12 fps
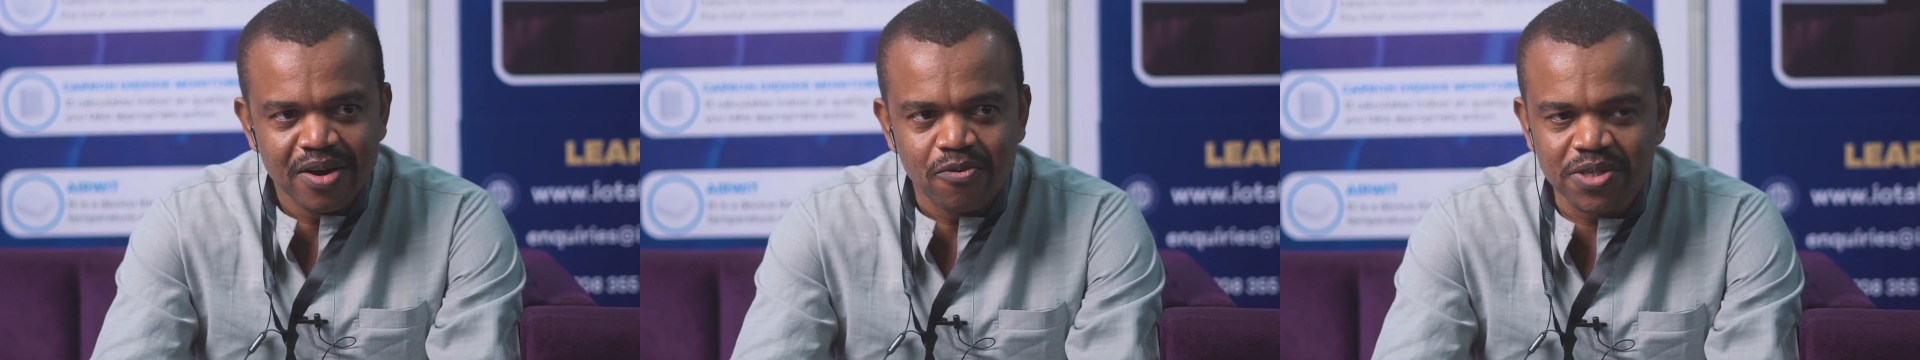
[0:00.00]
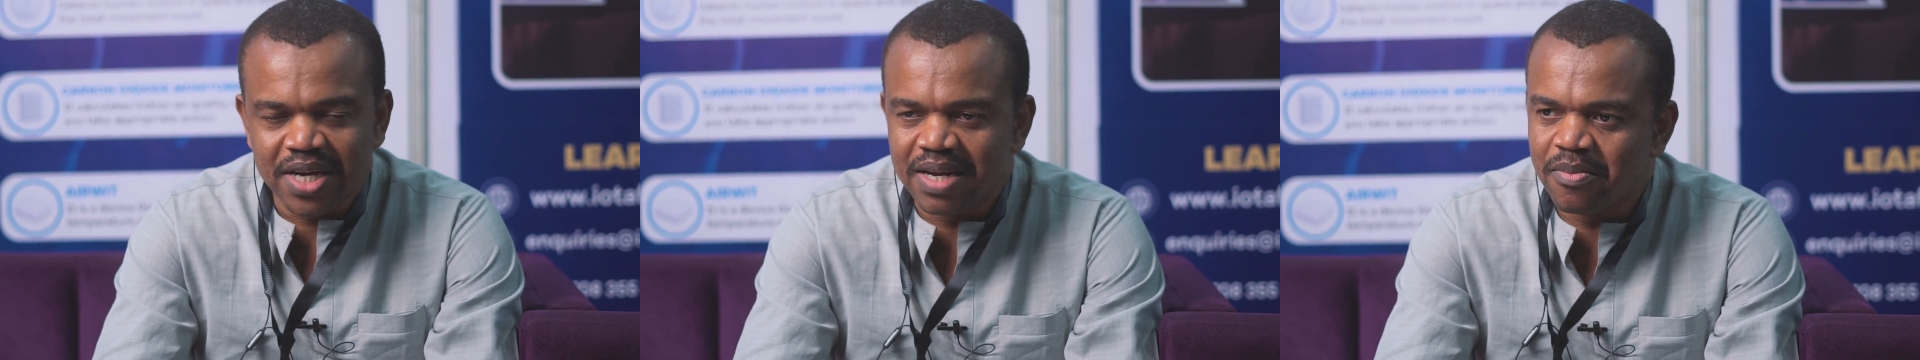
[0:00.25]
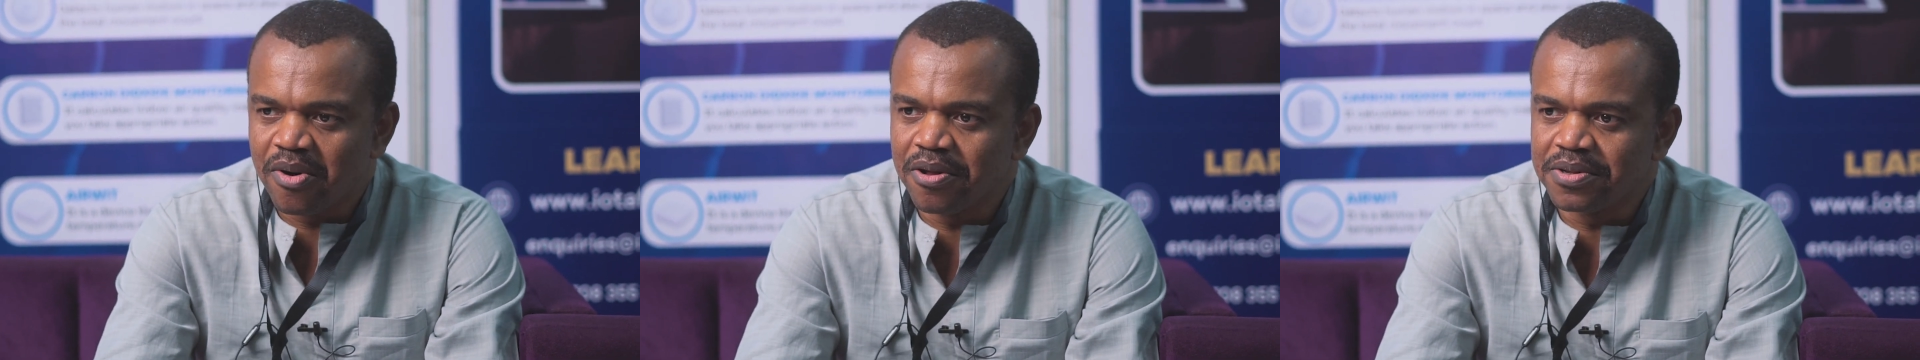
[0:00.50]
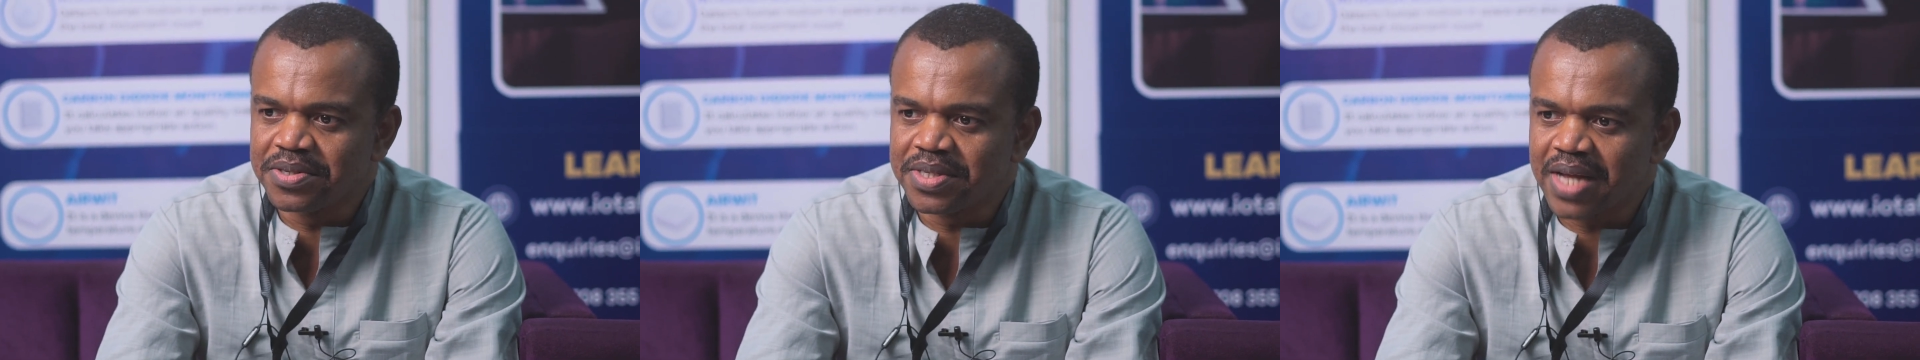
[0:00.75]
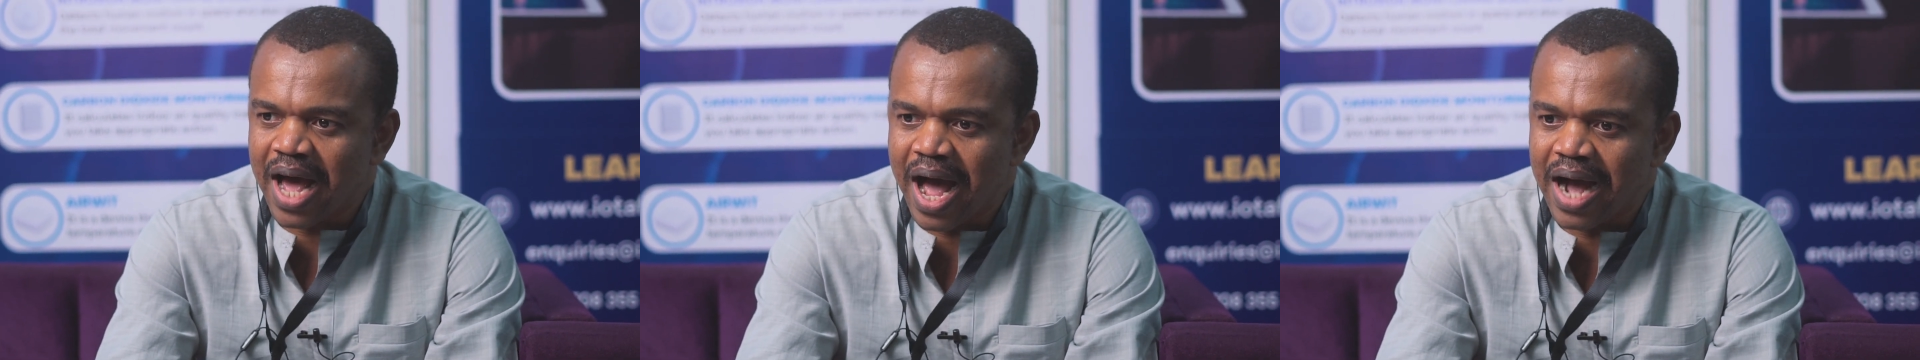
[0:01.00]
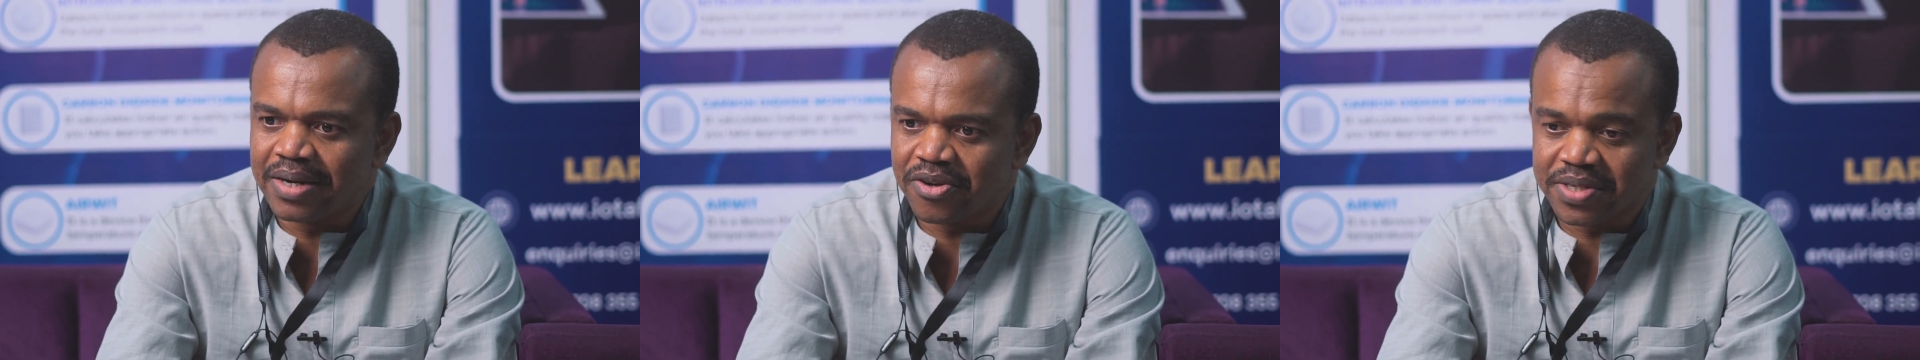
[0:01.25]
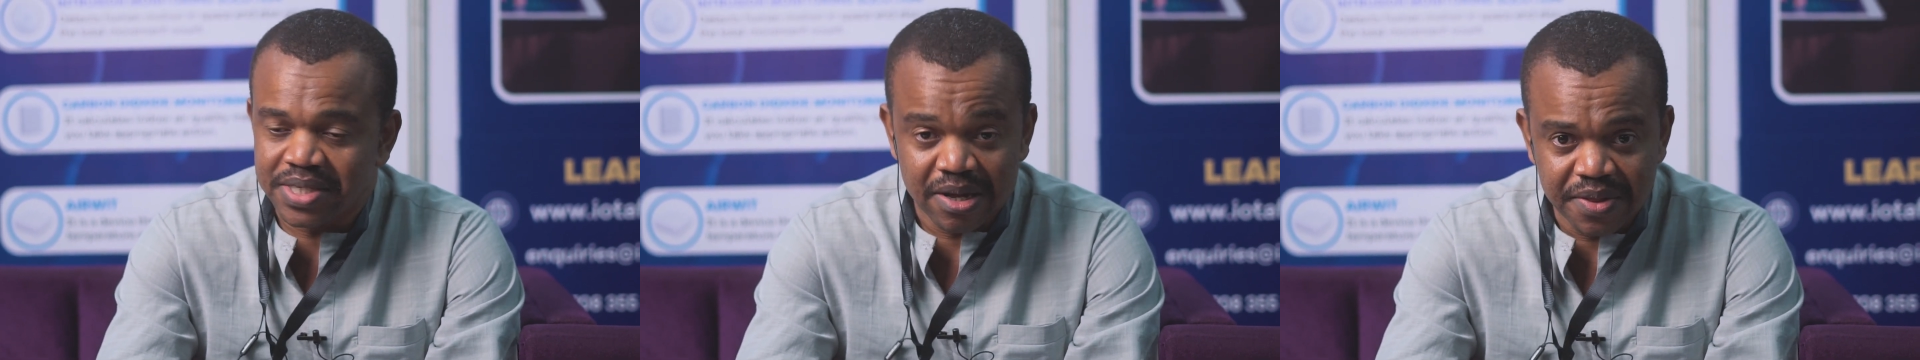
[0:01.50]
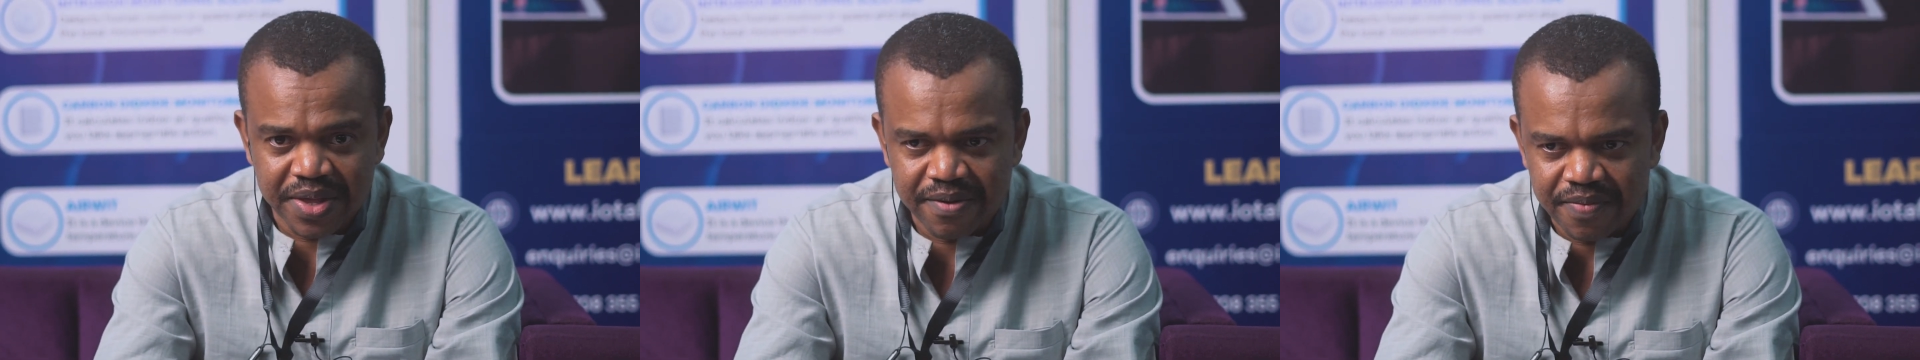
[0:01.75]
which animals are not
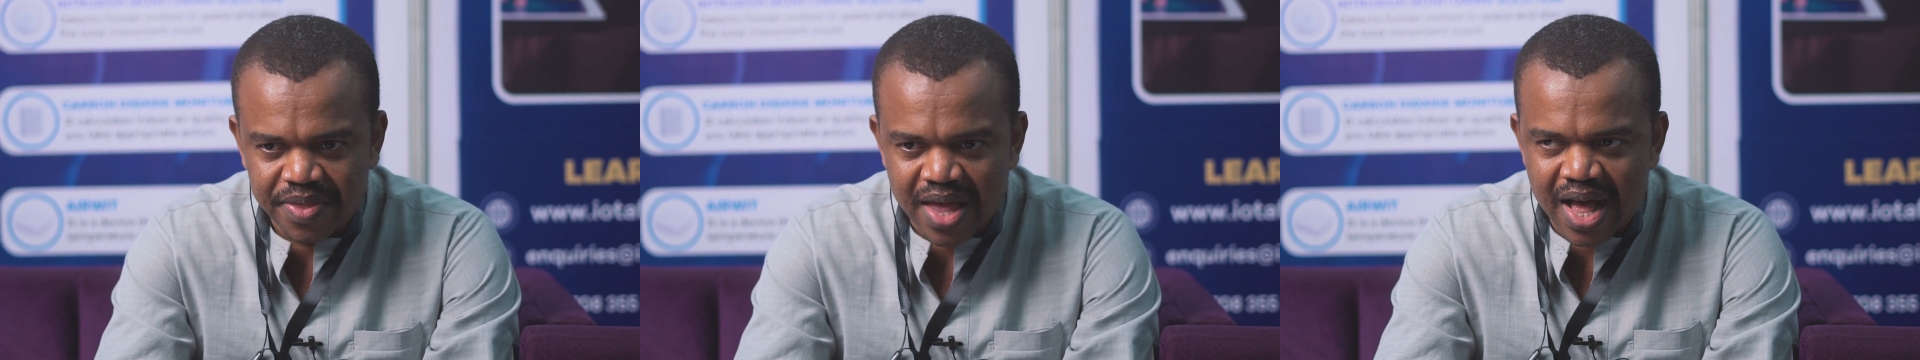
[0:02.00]
healthy.